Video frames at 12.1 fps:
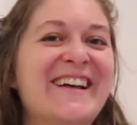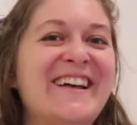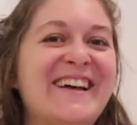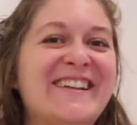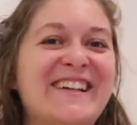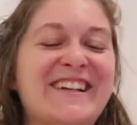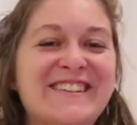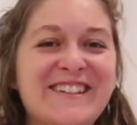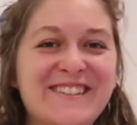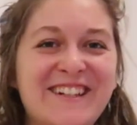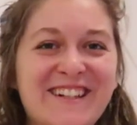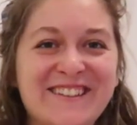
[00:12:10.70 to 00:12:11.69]
And I
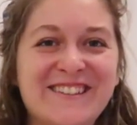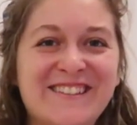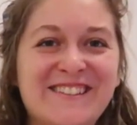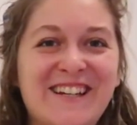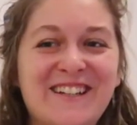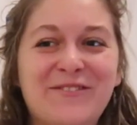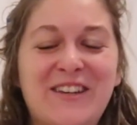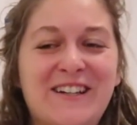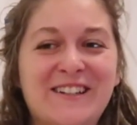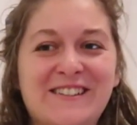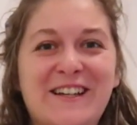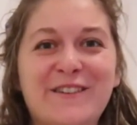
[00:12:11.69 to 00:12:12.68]
totally understand,
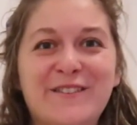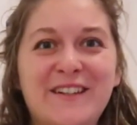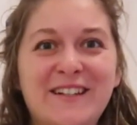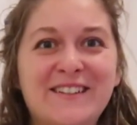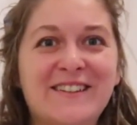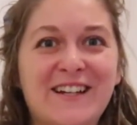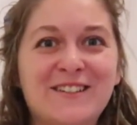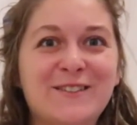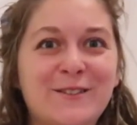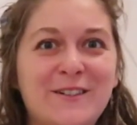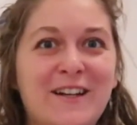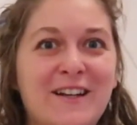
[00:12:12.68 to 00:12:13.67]
because I feel that
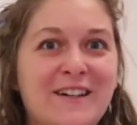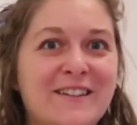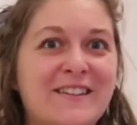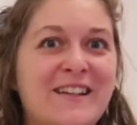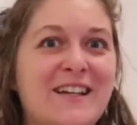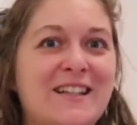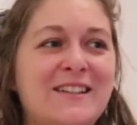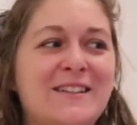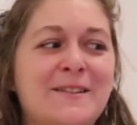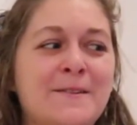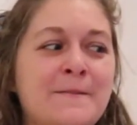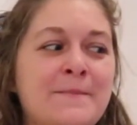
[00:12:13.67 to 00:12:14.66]
too a lot,
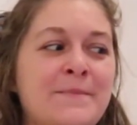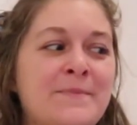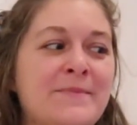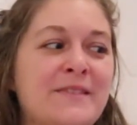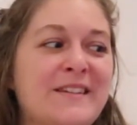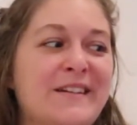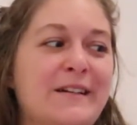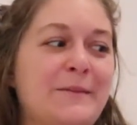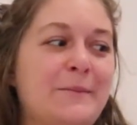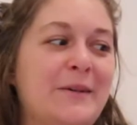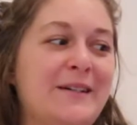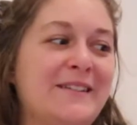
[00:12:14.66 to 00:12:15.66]

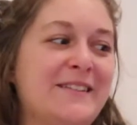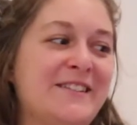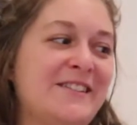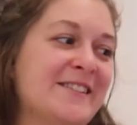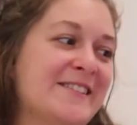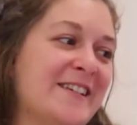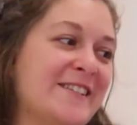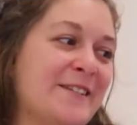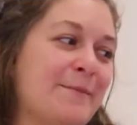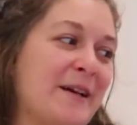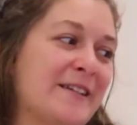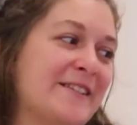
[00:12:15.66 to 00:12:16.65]
but it just
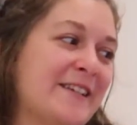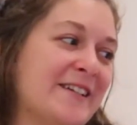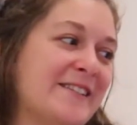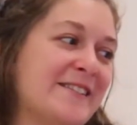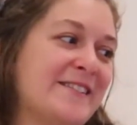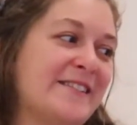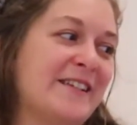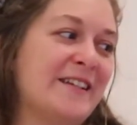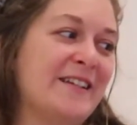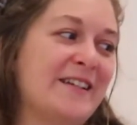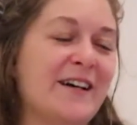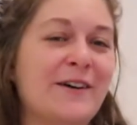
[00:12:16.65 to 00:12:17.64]
doesn't make sense.
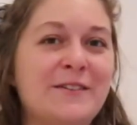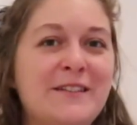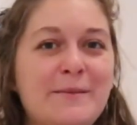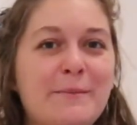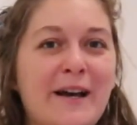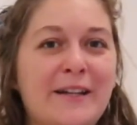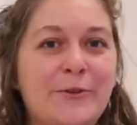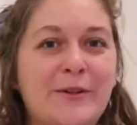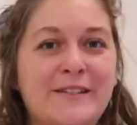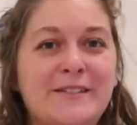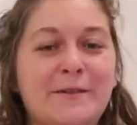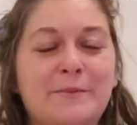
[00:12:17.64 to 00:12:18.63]
Only by
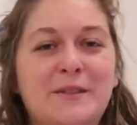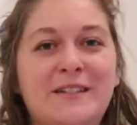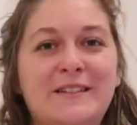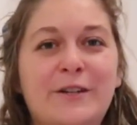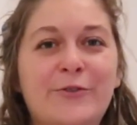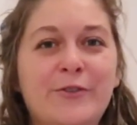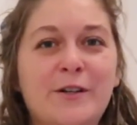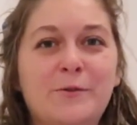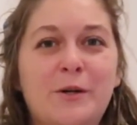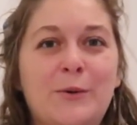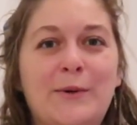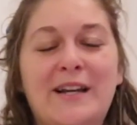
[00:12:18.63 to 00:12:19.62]
doing something different
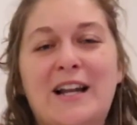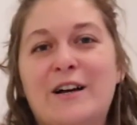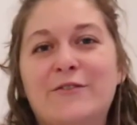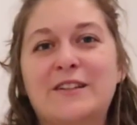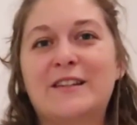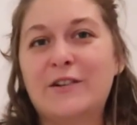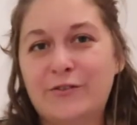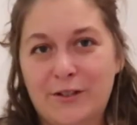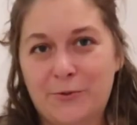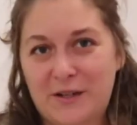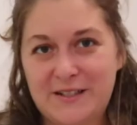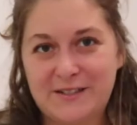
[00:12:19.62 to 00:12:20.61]
we will have a
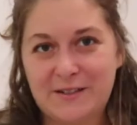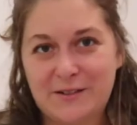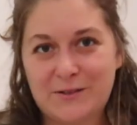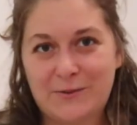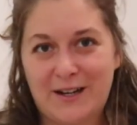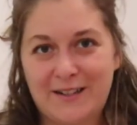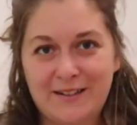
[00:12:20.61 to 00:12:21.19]
different results, right?